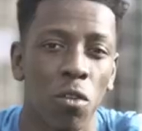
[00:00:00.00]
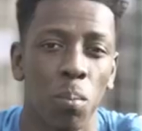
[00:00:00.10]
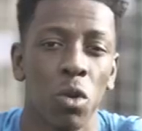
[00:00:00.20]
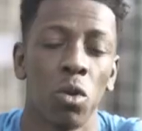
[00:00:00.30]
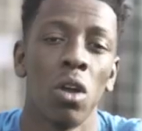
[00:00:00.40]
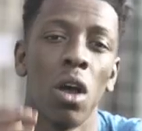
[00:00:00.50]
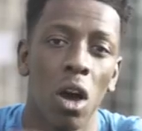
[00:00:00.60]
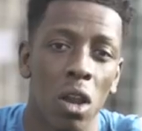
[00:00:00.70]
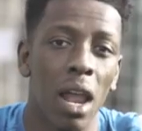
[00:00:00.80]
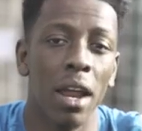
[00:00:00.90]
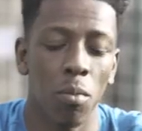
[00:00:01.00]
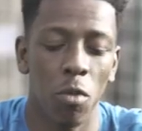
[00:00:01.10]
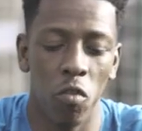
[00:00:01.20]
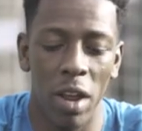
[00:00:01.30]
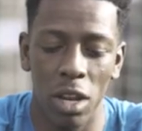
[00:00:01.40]
of the boot, unlike the
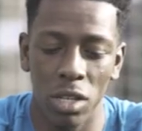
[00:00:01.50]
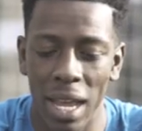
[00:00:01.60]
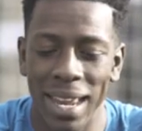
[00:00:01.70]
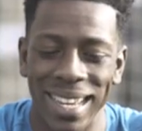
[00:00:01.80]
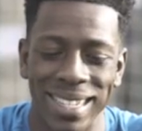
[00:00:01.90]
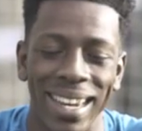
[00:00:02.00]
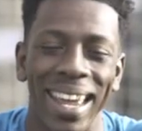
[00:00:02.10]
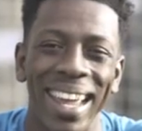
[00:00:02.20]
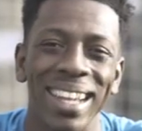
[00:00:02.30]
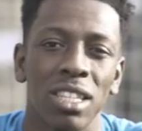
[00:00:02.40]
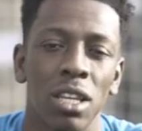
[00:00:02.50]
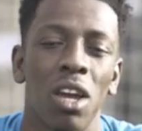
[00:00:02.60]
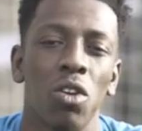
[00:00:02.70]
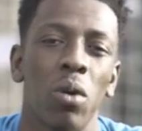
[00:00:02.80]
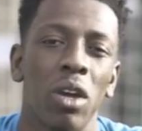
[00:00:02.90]
Morelias, there's an
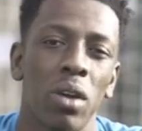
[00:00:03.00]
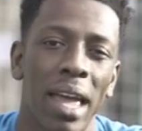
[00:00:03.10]
internal heel